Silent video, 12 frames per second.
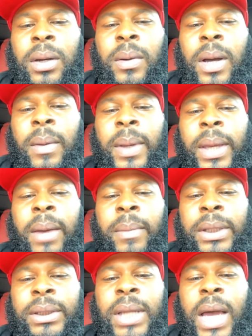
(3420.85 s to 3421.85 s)

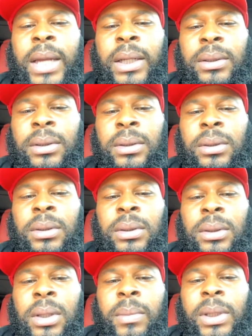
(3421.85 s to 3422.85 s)
I'm excited.
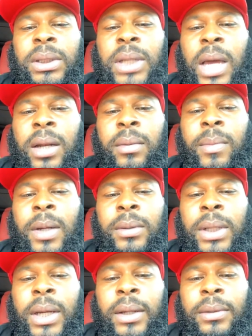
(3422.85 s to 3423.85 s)
I'm excited
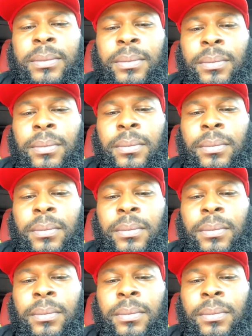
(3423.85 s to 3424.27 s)
about that.